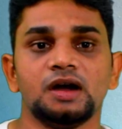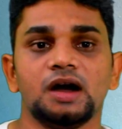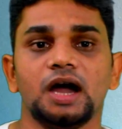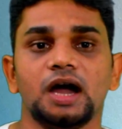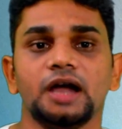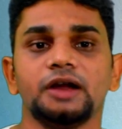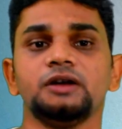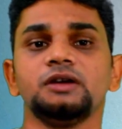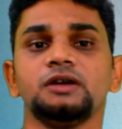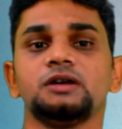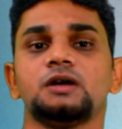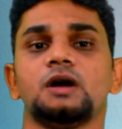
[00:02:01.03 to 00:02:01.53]

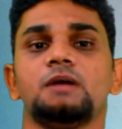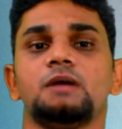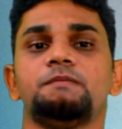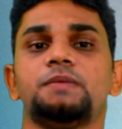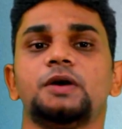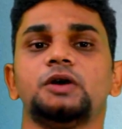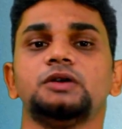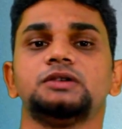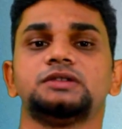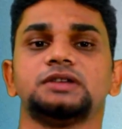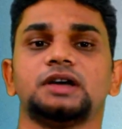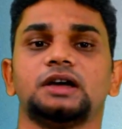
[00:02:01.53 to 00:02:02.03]
Ionic
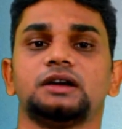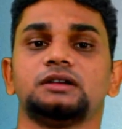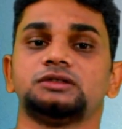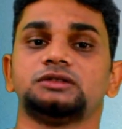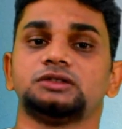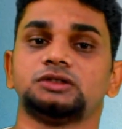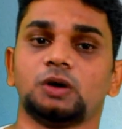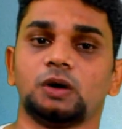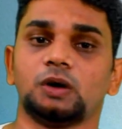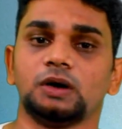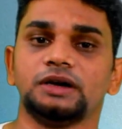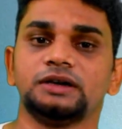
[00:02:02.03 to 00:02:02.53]
compounds are
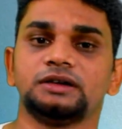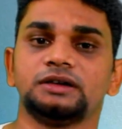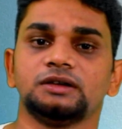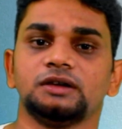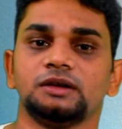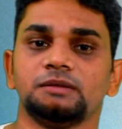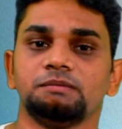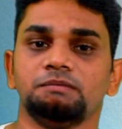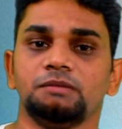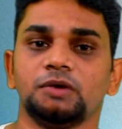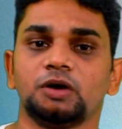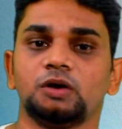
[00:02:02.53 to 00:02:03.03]

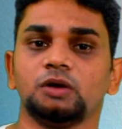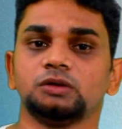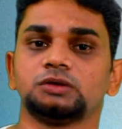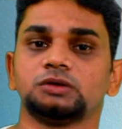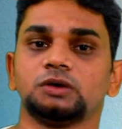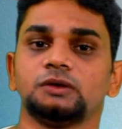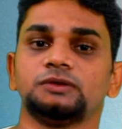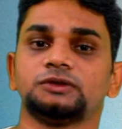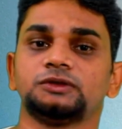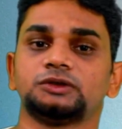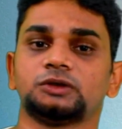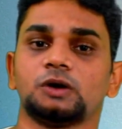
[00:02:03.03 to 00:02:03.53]
solid because
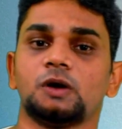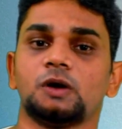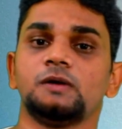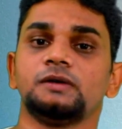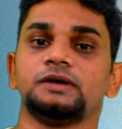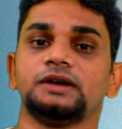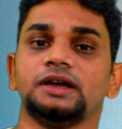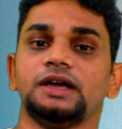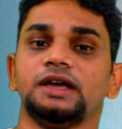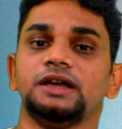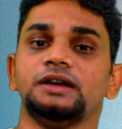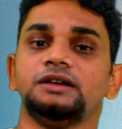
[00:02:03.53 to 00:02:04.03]
of
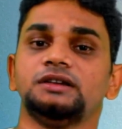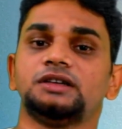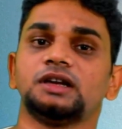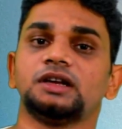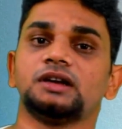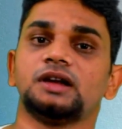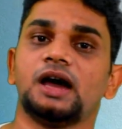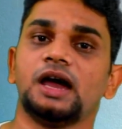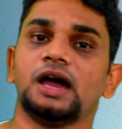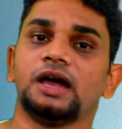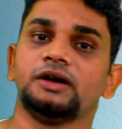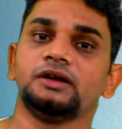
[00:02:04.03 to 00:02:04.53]
strong
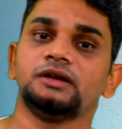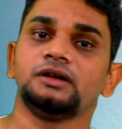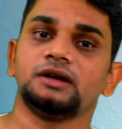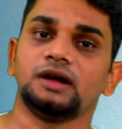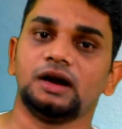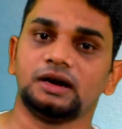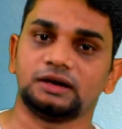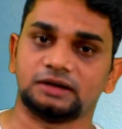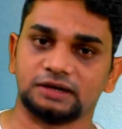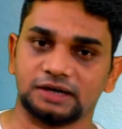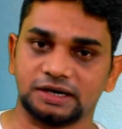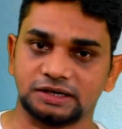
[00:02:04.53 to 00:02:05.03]
inter-ionic
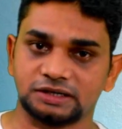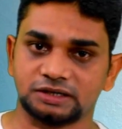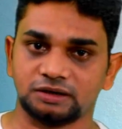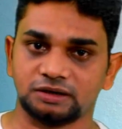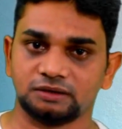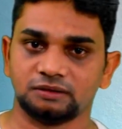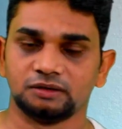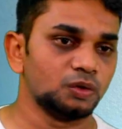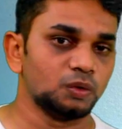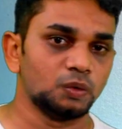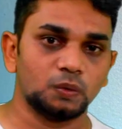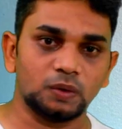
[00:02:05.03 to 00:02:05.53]

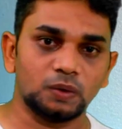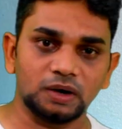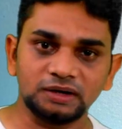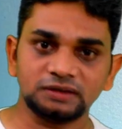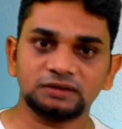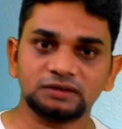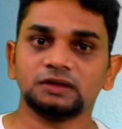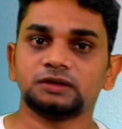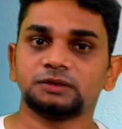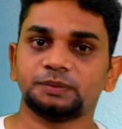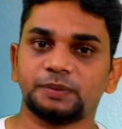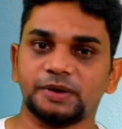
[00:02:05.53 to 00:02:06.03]
attraction. What
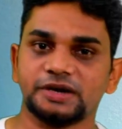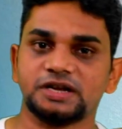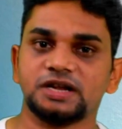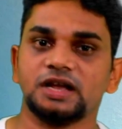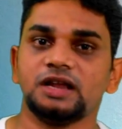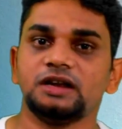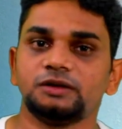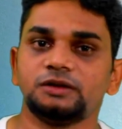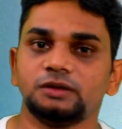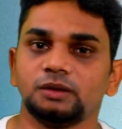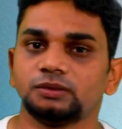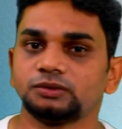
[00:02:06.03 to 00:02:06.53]
is the
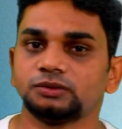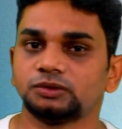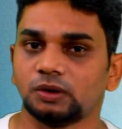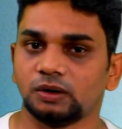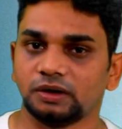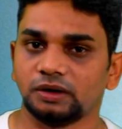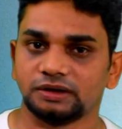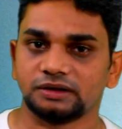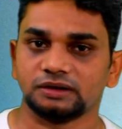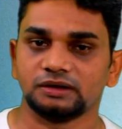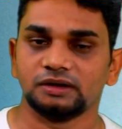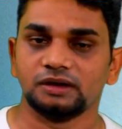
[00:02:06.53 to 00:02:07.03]
specialty of
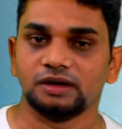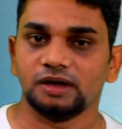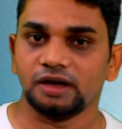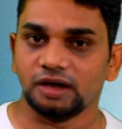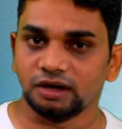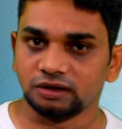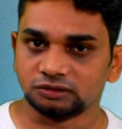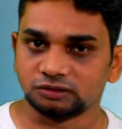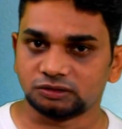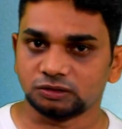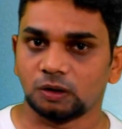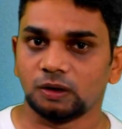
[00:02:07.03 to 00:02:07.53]
solid?
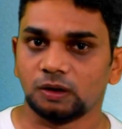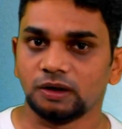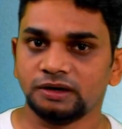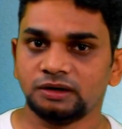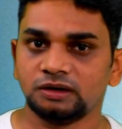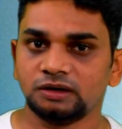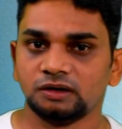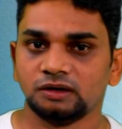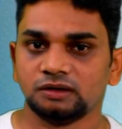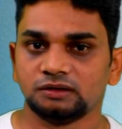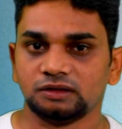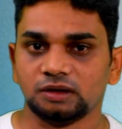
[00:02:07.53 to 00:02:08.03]
In
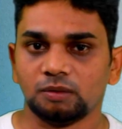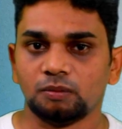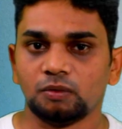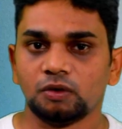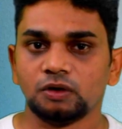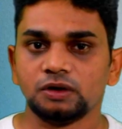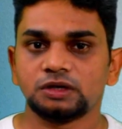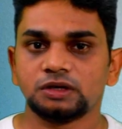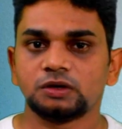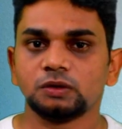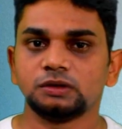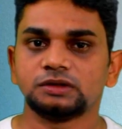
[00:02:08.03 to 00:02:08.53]
solid, the
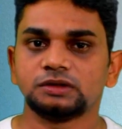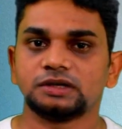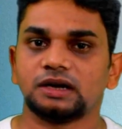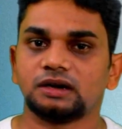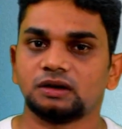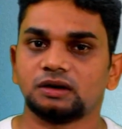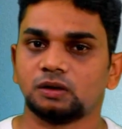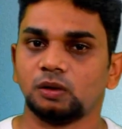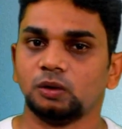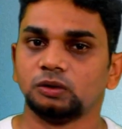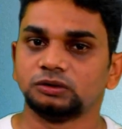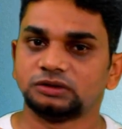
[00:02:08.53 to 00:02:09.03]
molecules
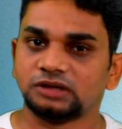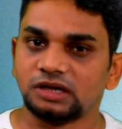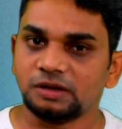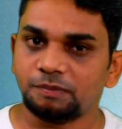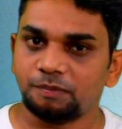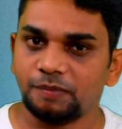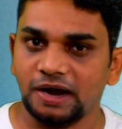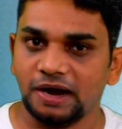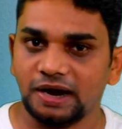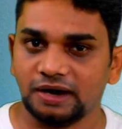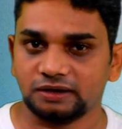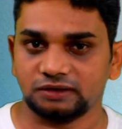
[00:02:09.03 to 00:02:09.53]
are closely
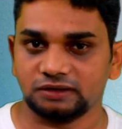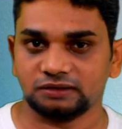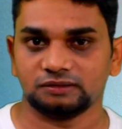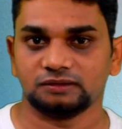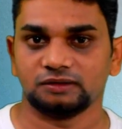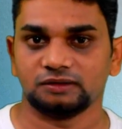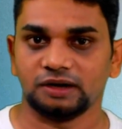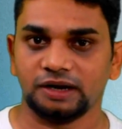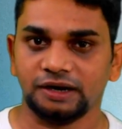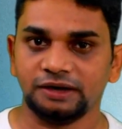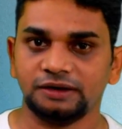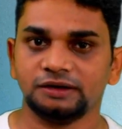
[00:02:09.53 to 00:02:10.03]
packed,
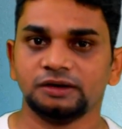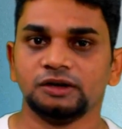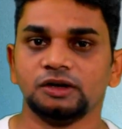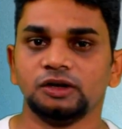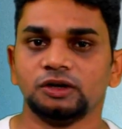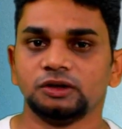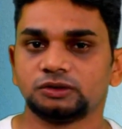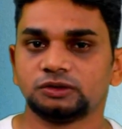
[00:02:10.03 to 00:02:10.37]
right?